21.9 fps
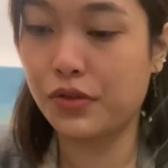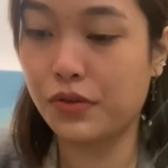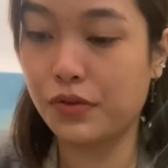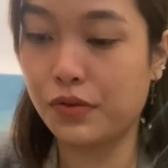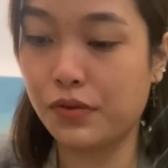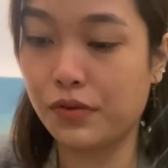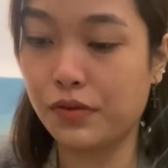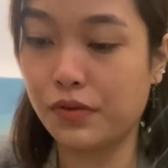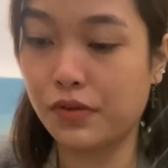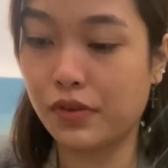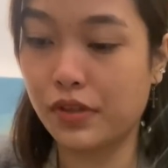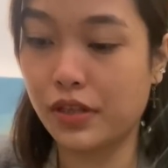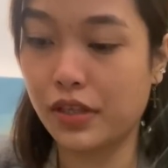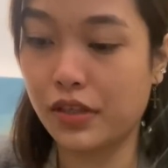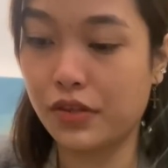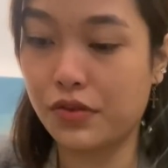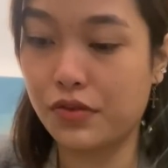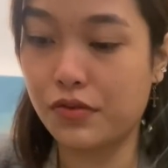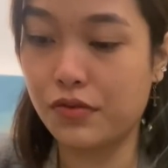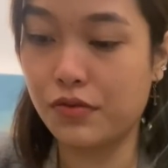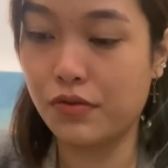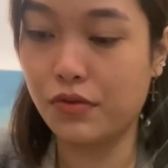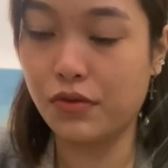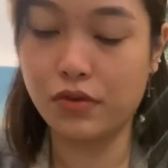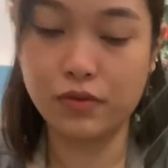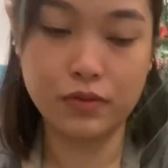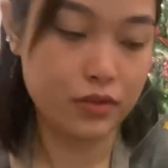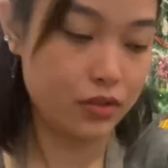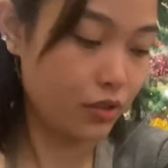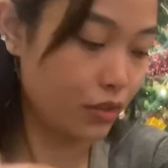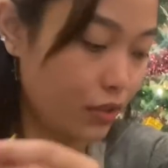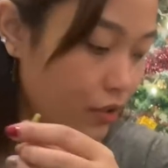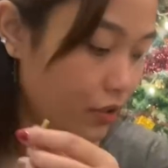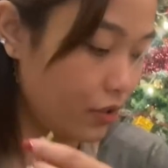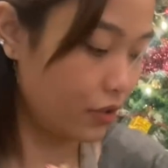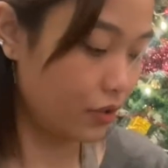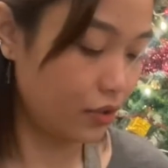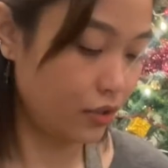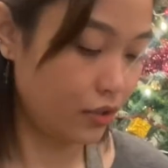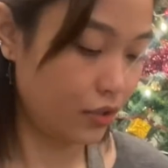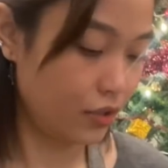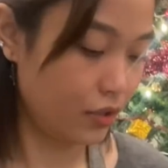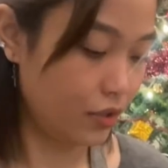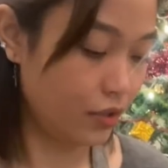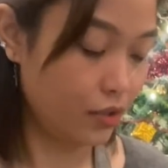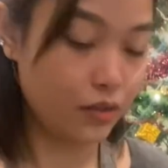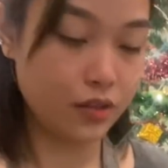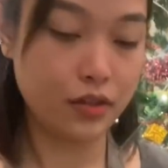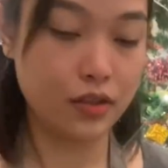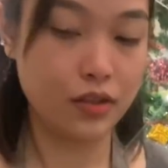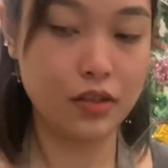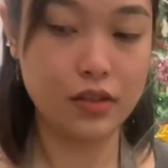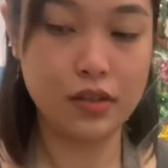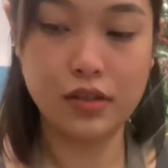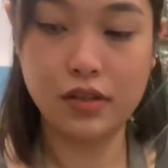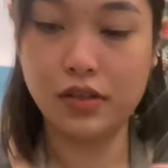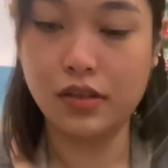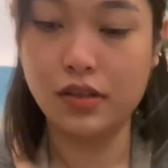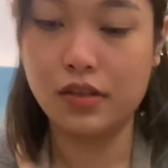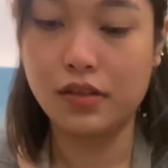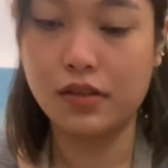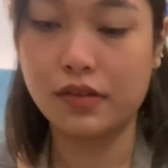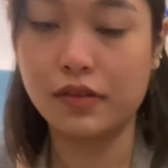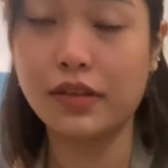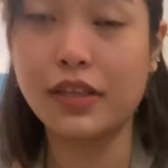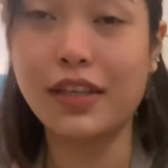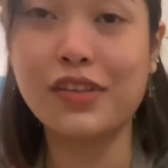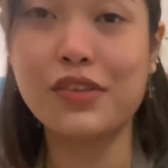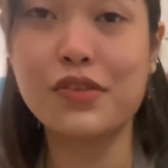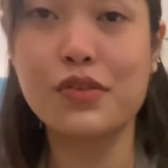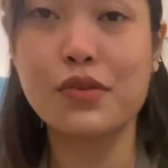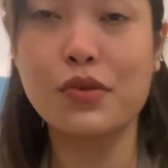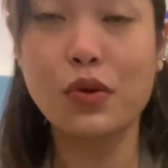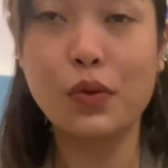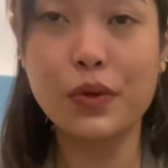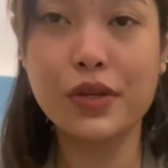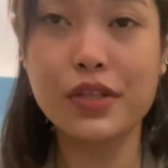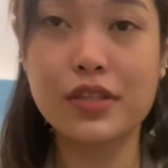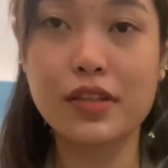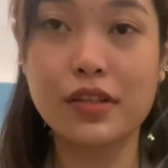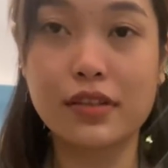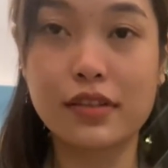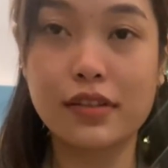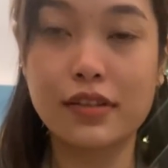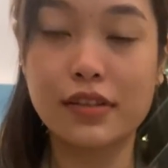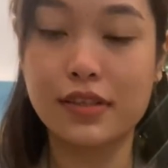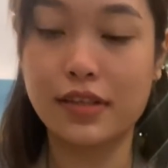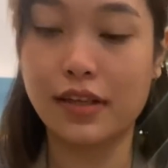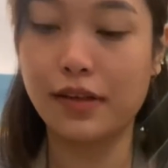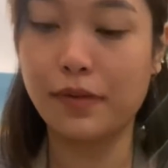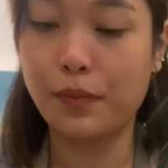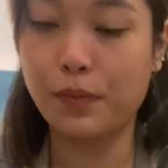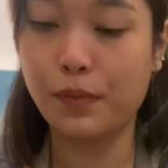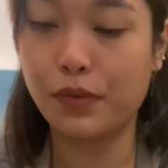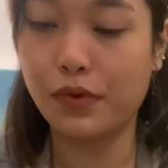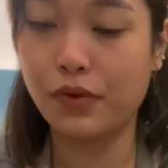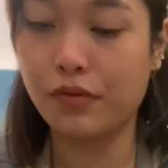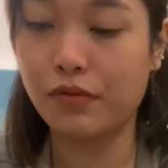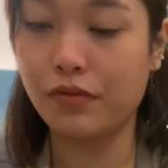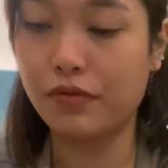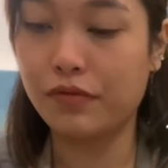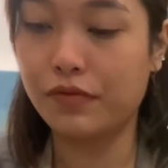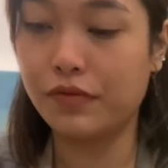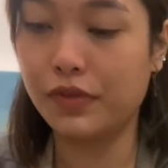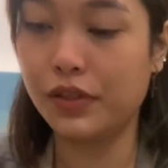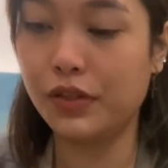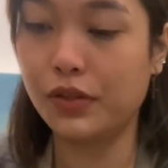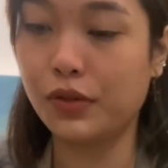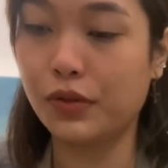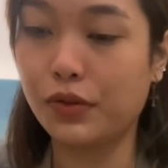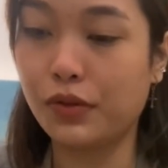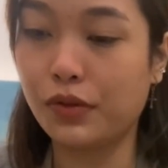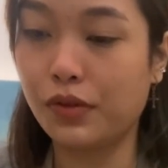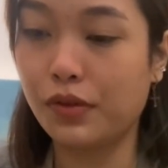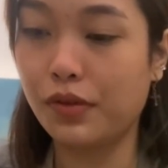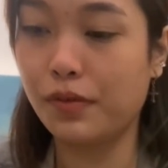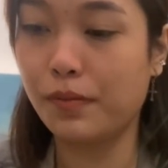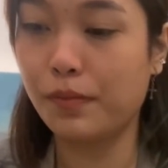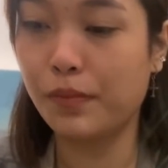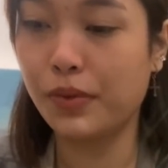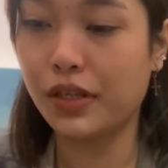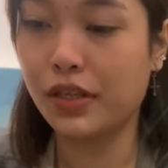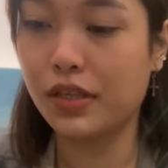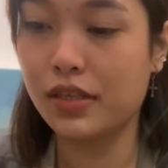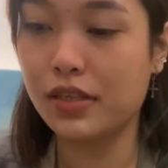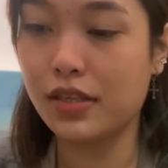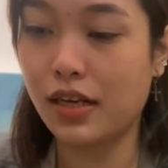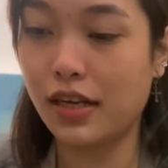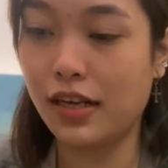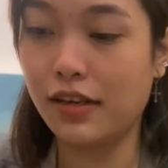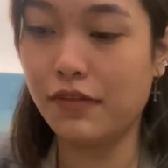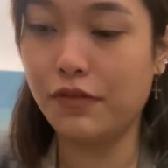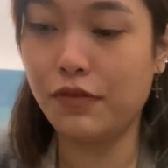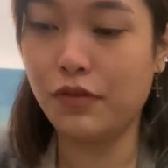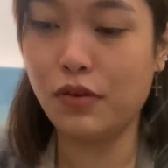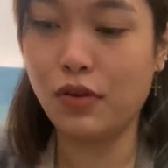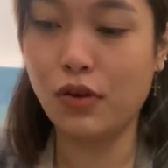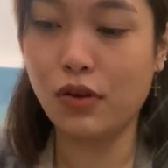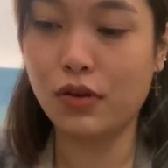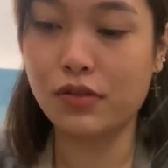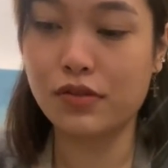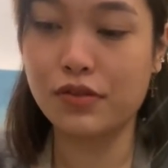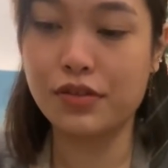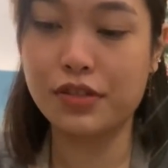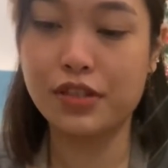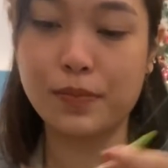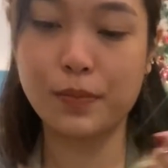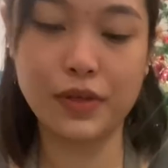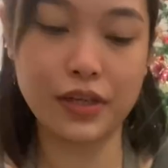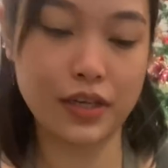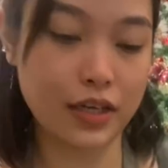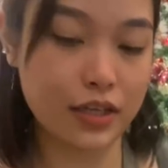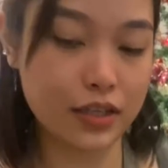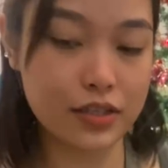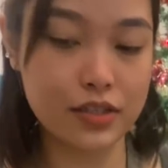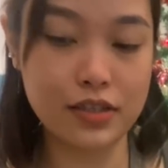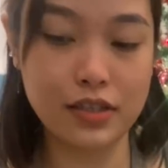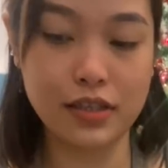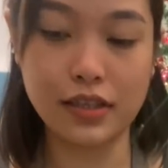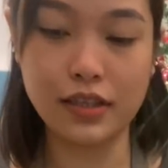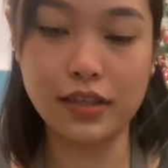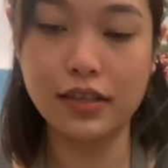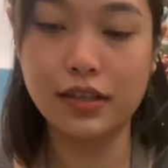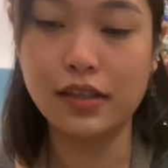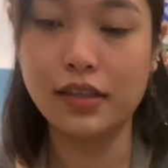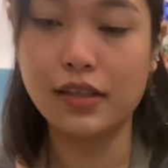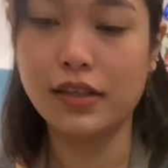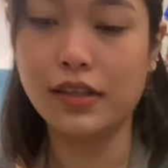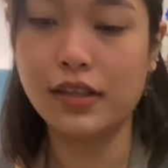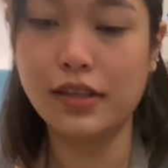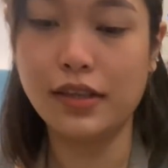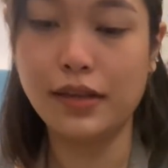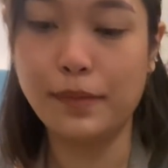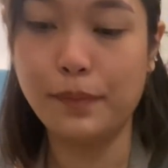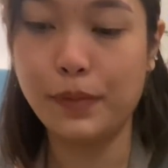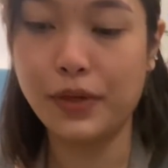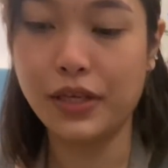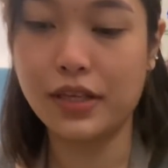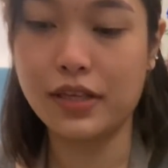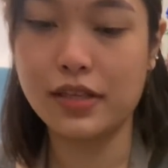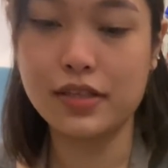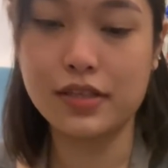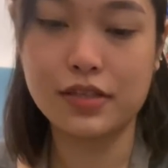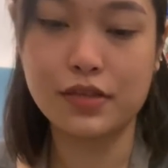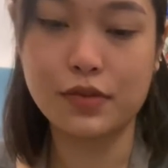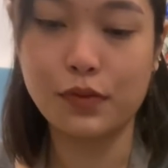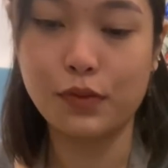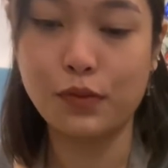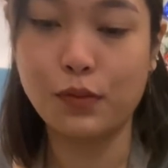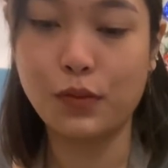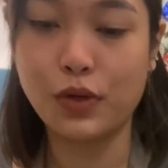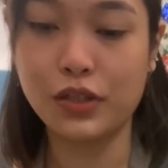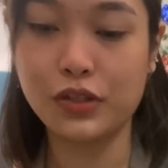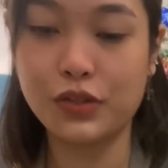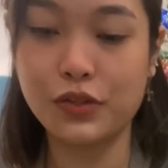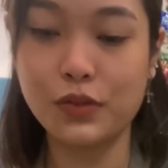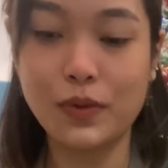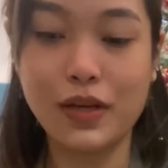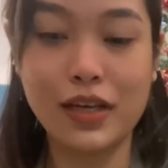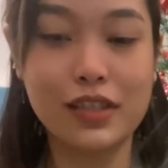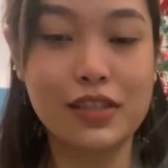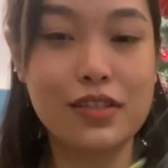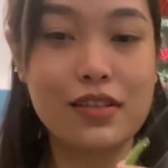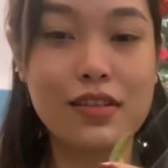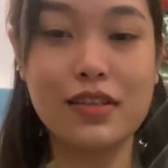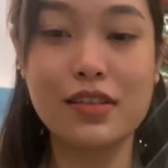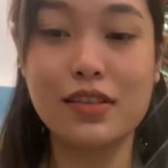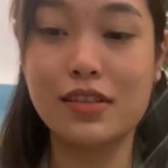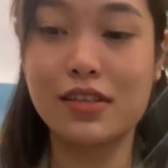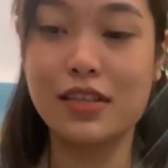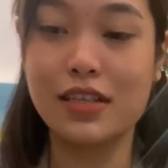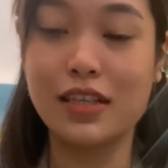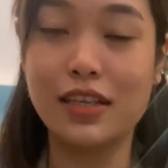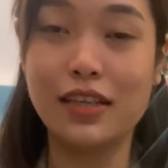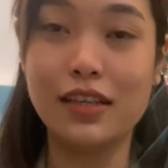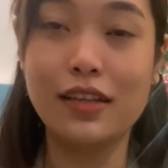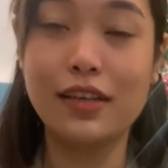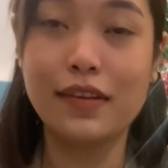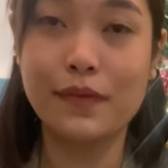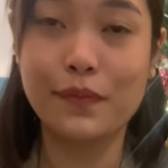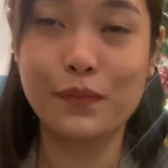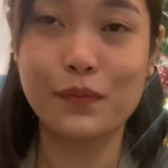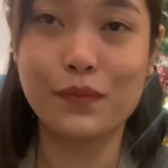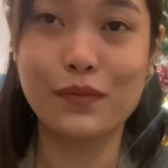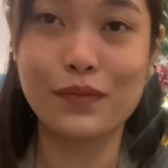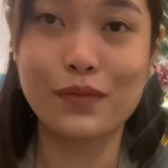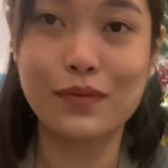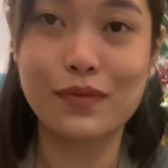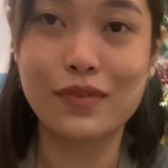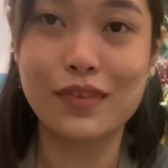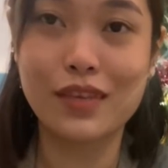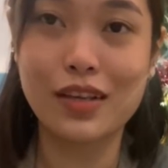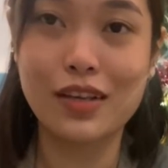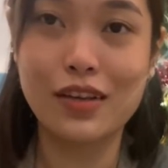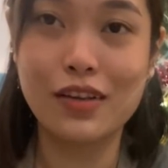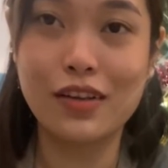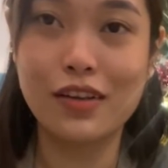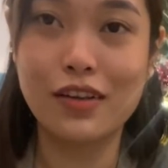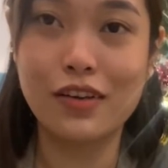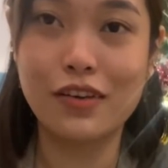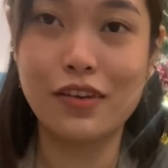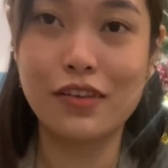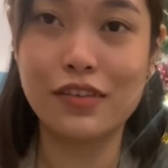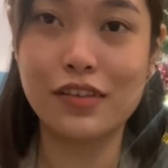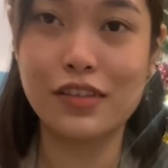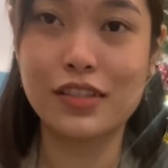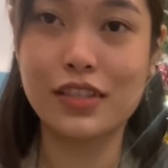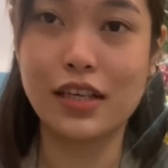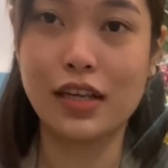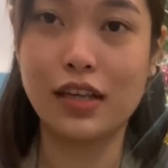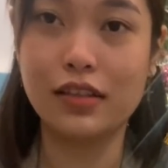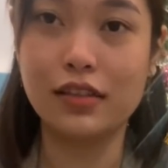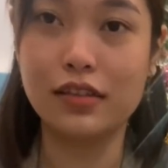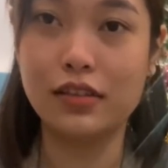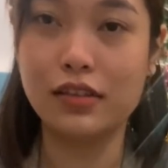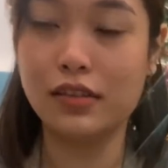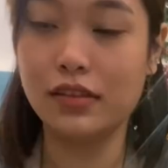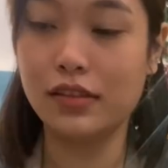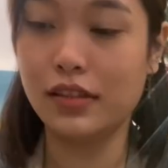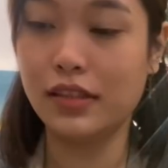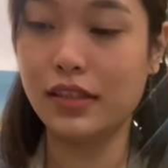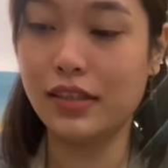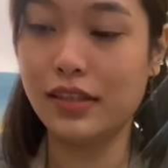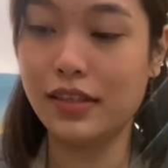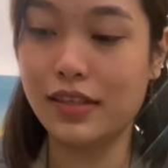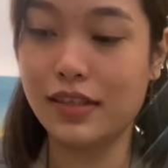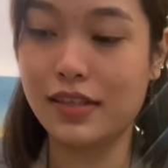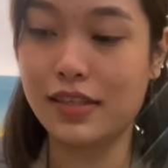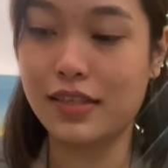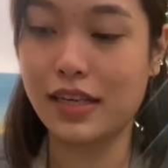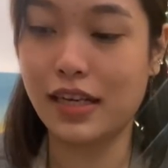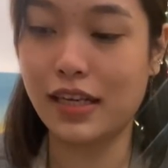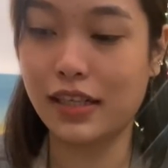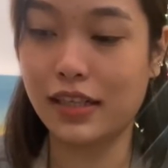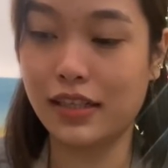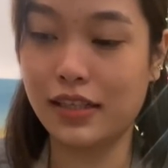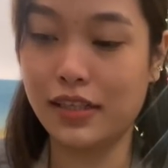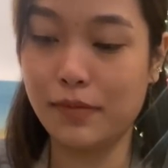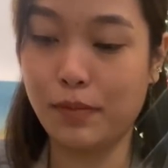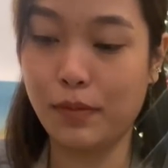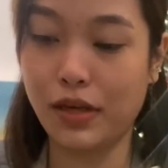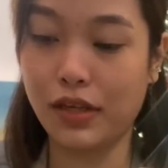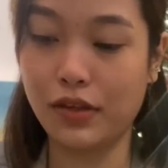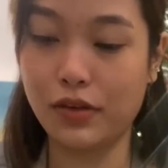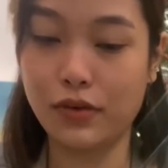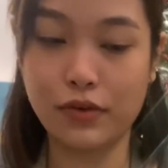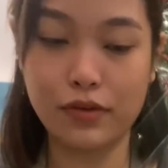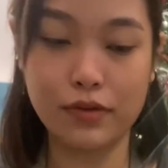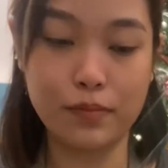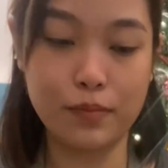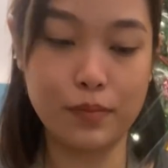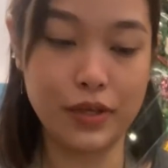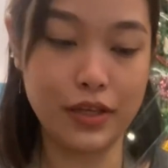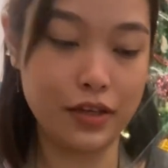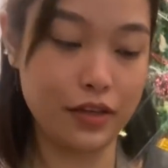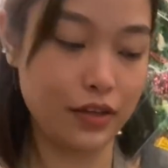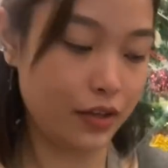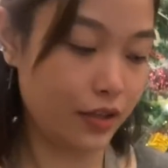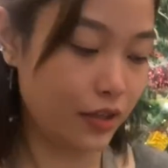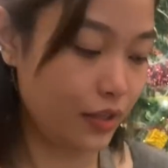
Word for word: to get to know each other get to know each other type of a video because I have a lot to speak actually because what you actually see on the channel it exactly might not be